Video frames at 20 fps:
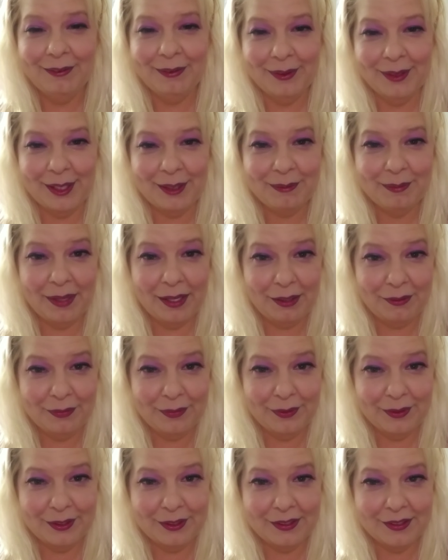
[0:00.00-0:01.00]
my
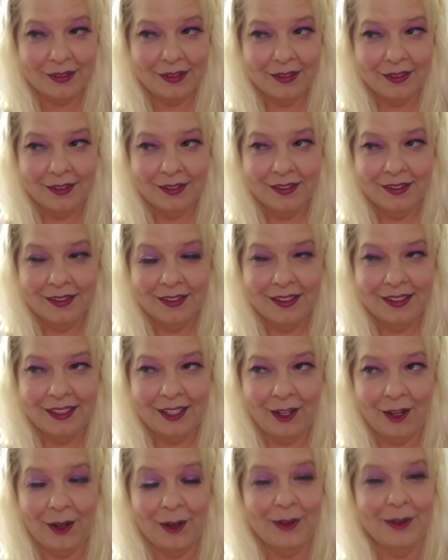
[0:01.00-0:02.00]
efforts,
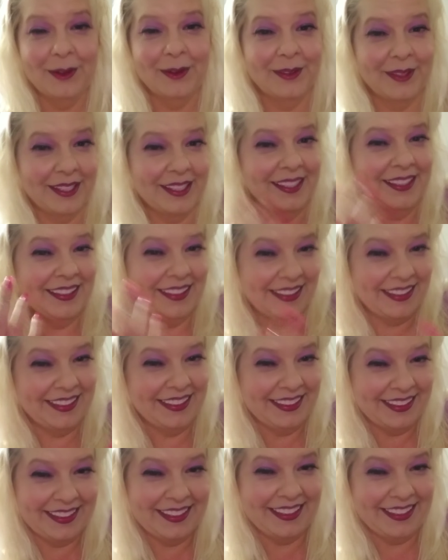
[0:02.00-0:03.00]
although
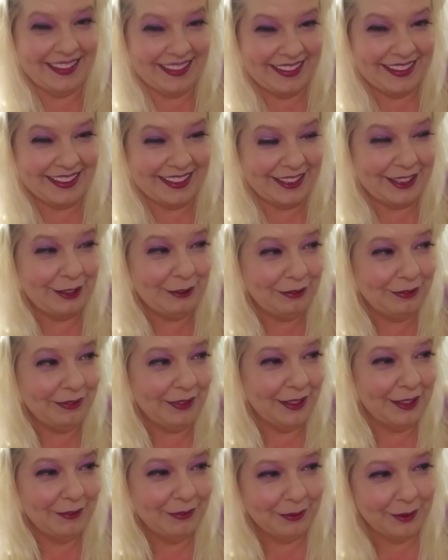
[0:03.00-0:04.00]
they're
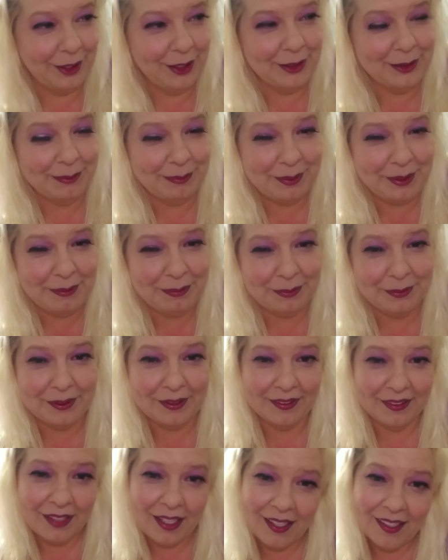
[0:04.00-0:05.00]
funny for other
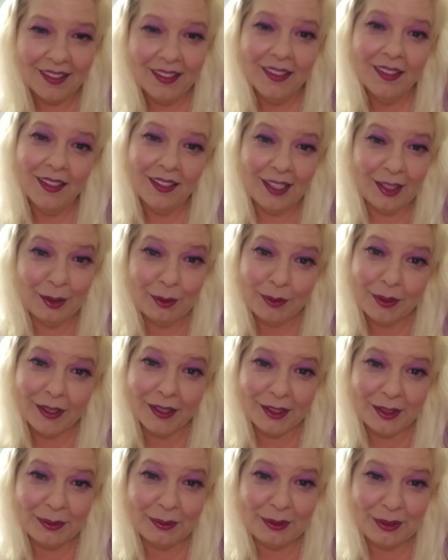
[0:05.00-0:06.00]
people, I don't get
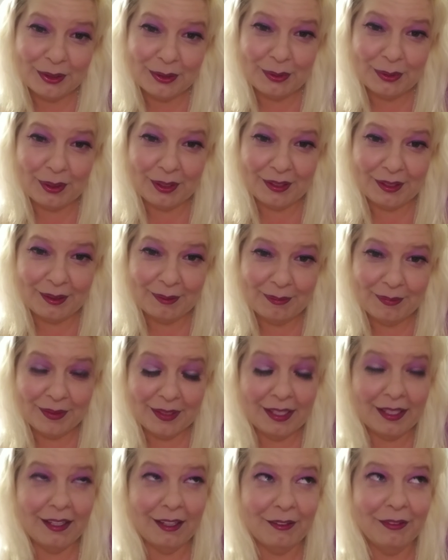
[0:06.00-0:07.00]
to enjoy them,
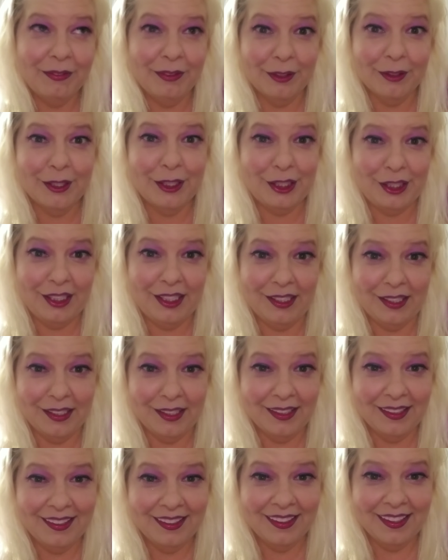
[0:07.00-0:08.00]
and I feel cheated.
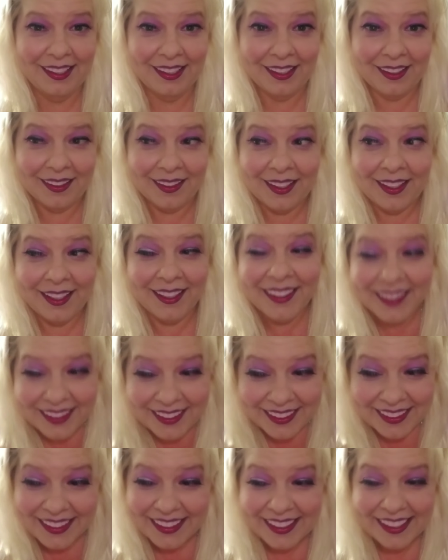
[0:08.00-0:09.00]
I
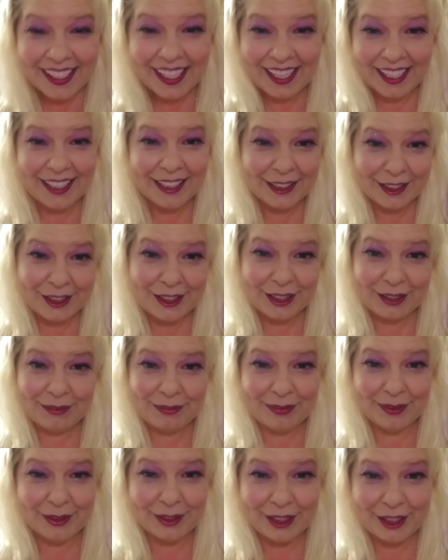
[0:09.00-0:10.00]
legit
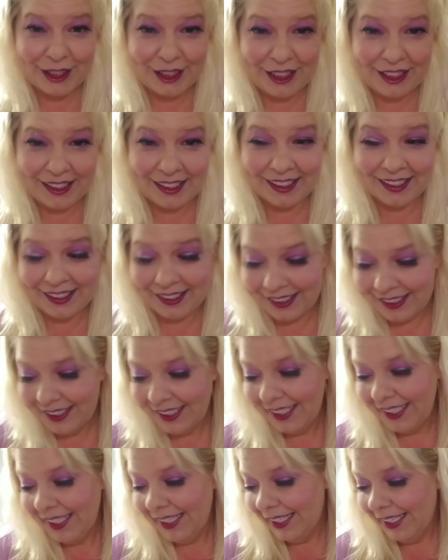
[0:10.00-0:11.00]
feel cheated.
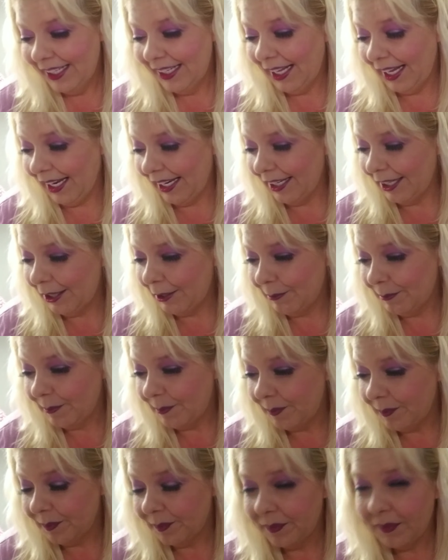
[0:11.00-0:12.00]
Like,
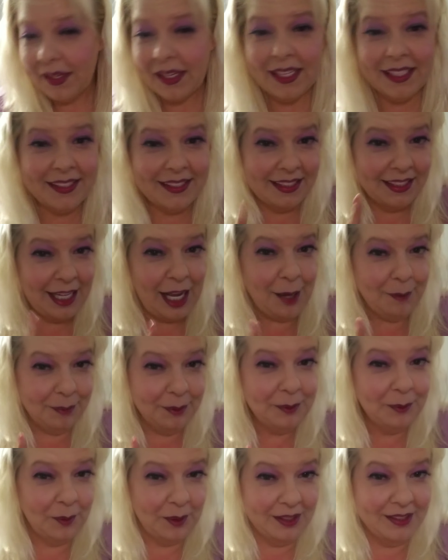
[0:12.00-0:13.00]
it did
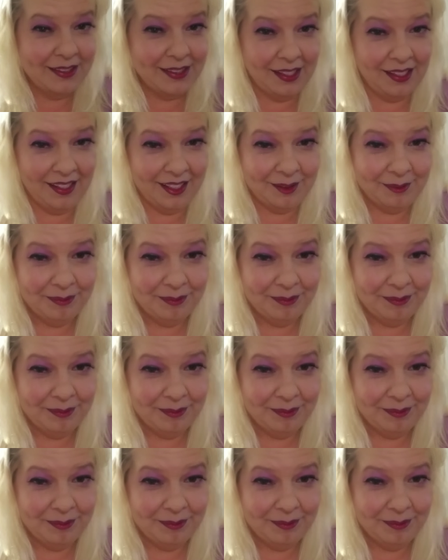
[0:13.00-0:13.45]
happen one time.